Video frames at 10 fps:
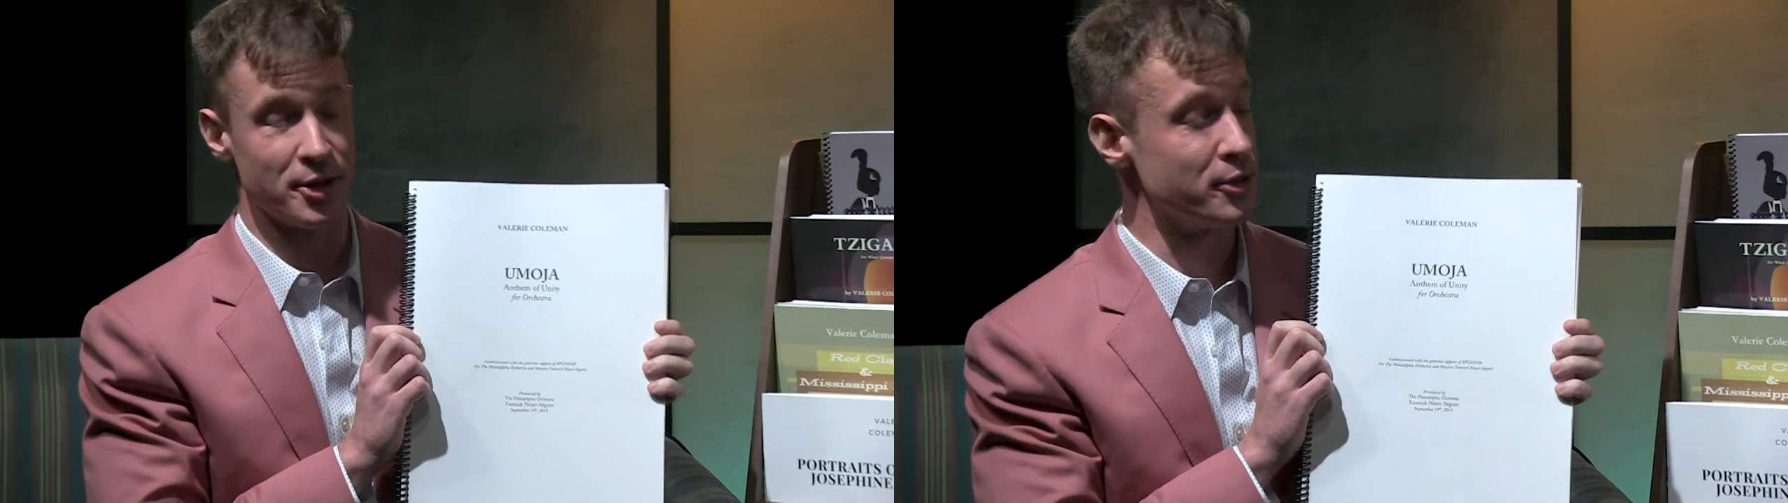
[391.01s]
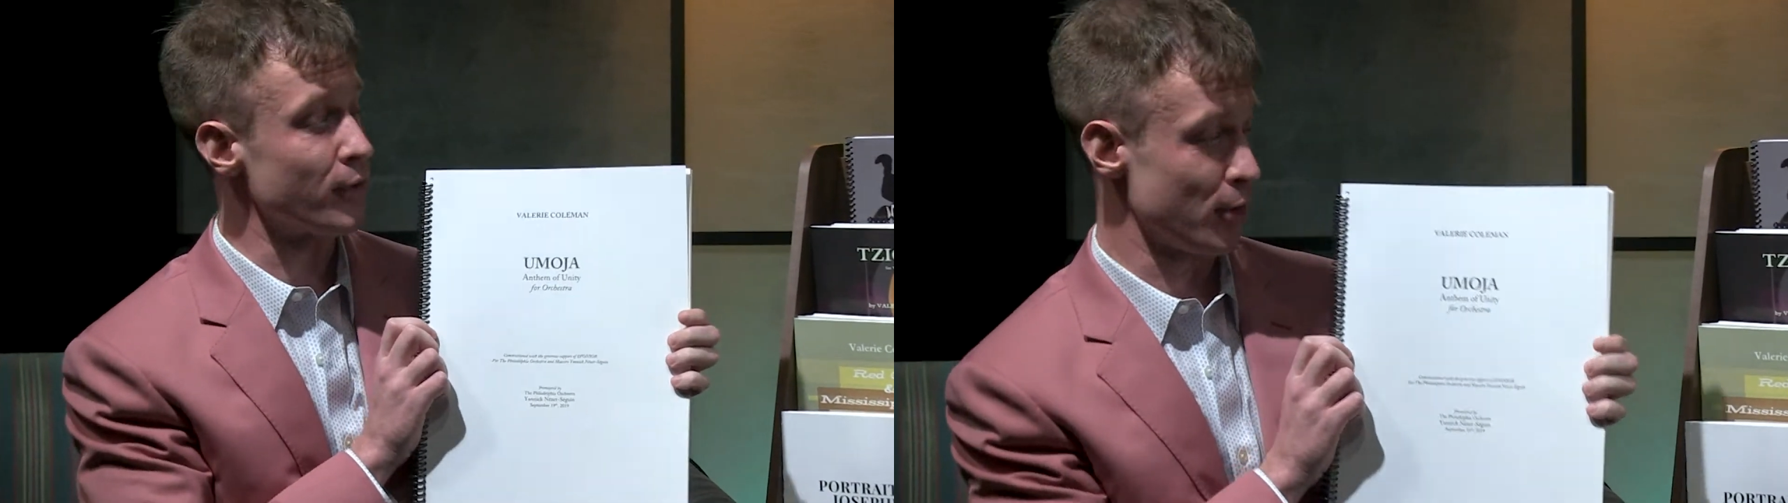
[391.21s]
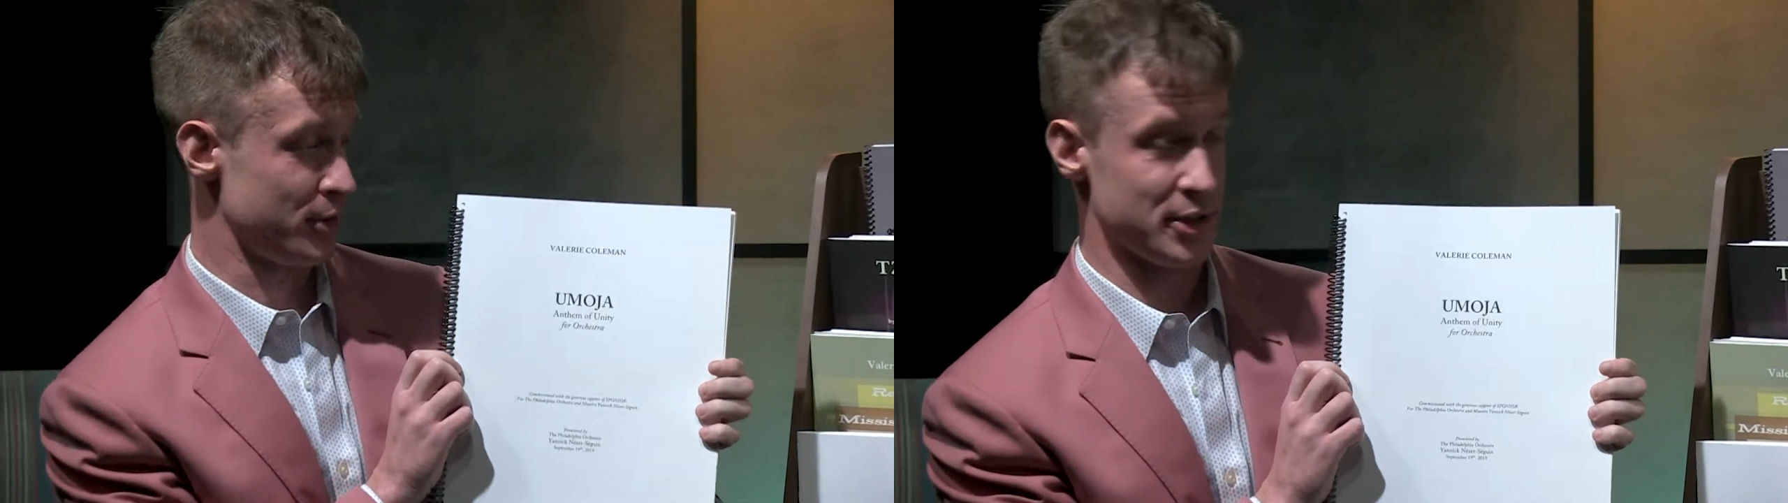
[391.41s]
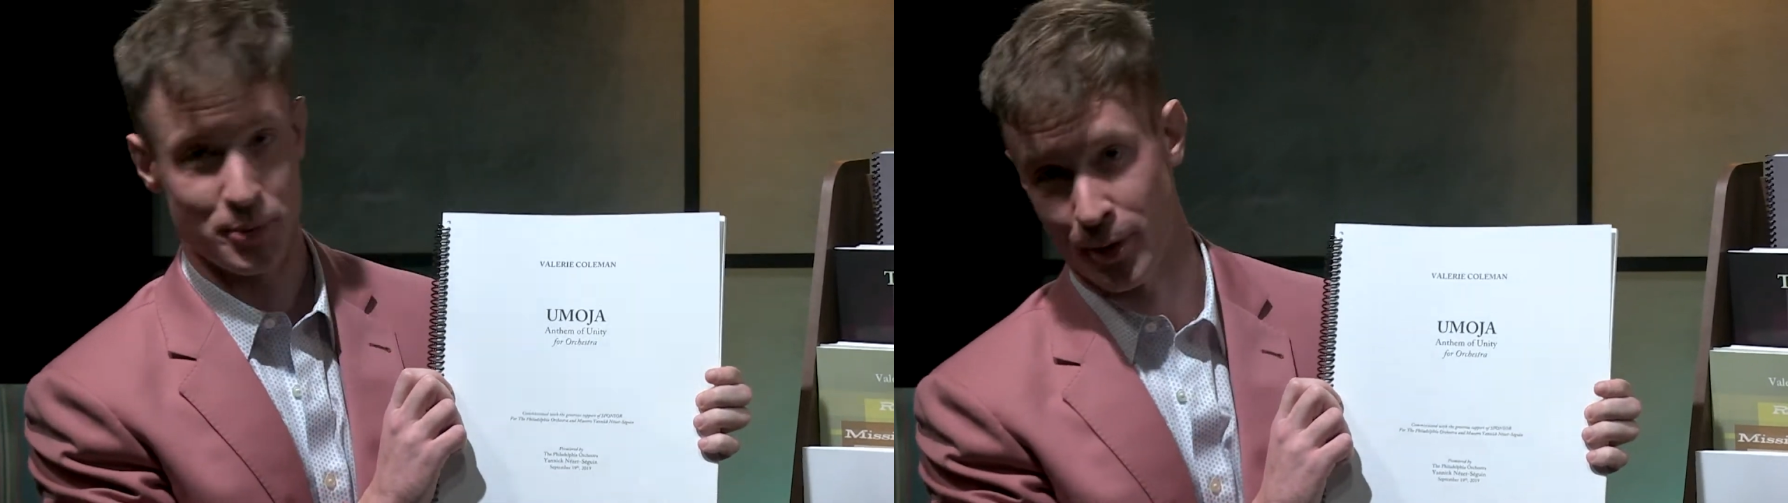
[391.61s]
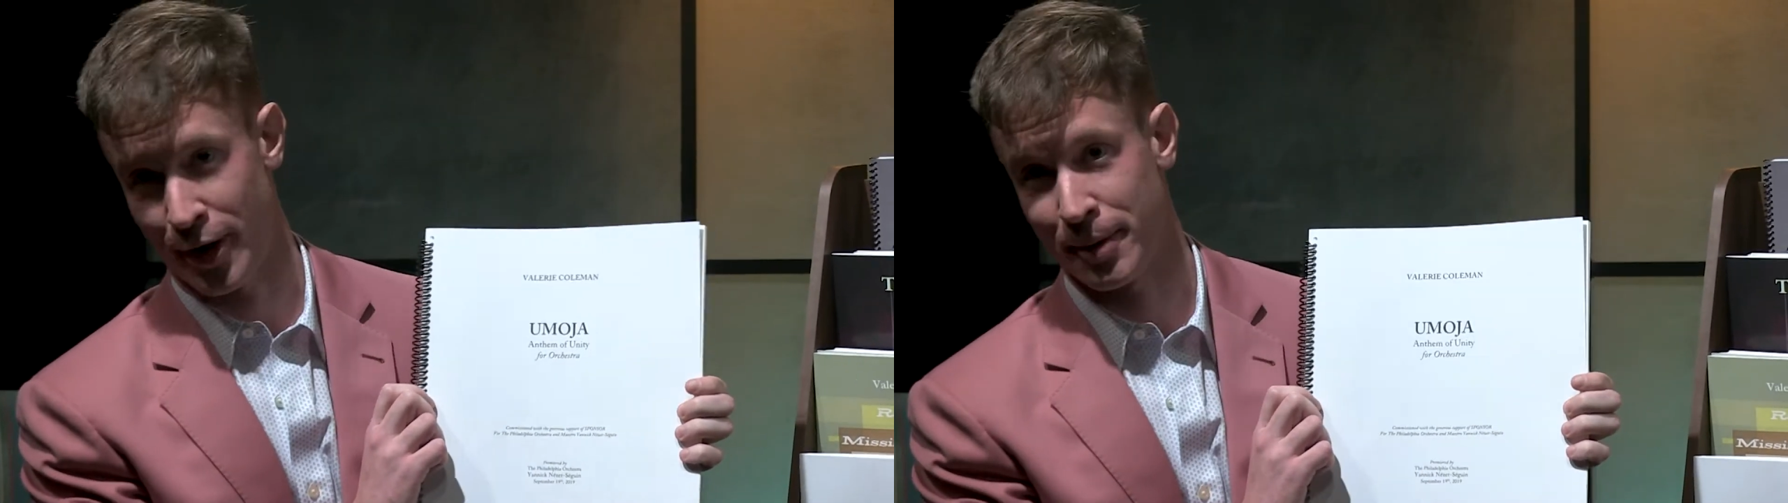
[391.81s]
you've heard this
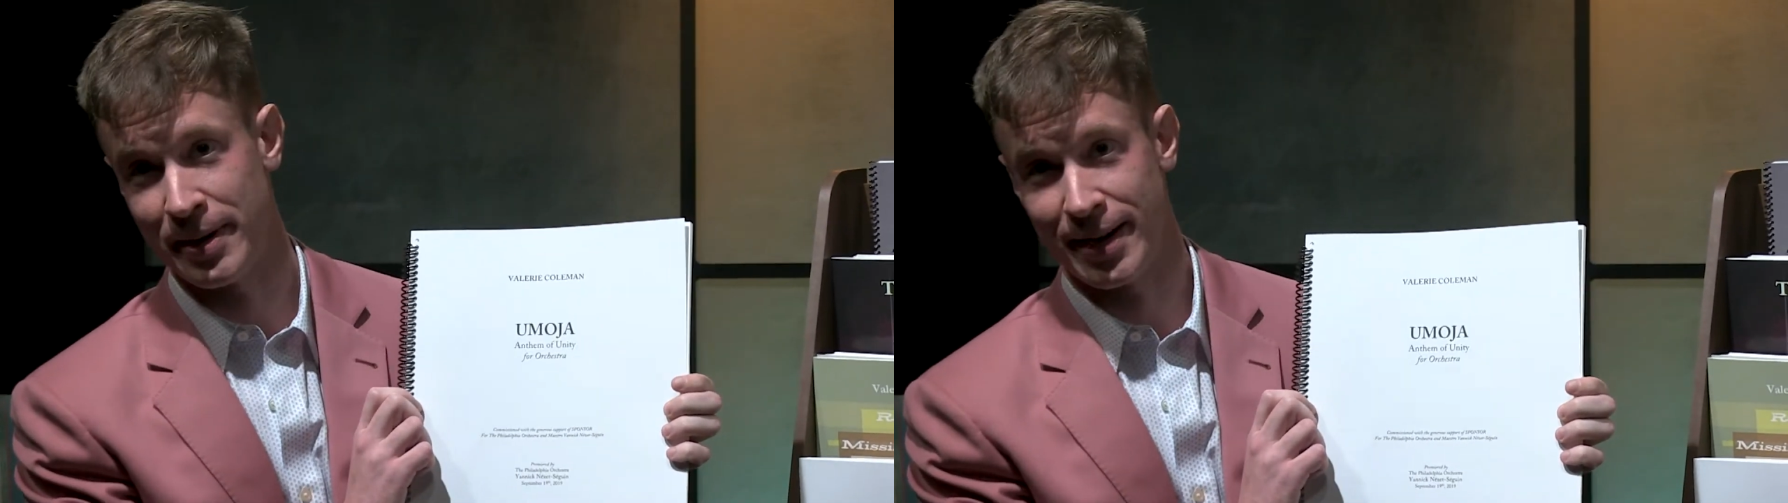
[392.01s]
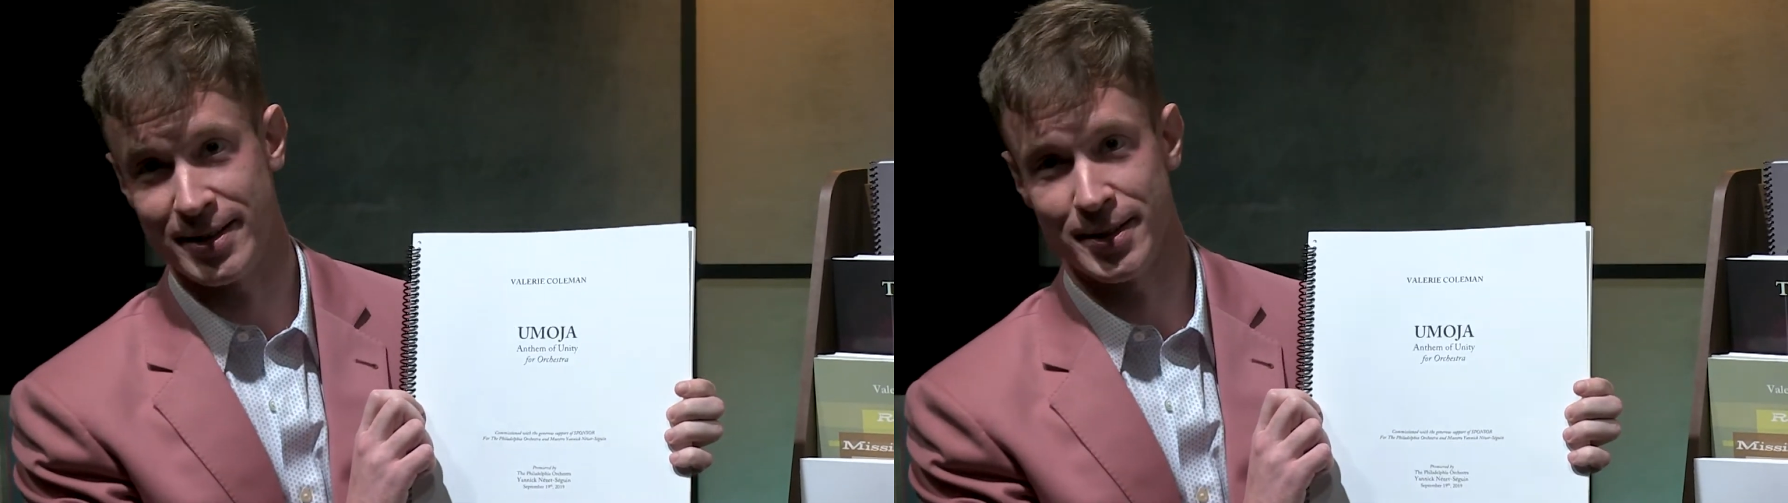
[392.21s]
work because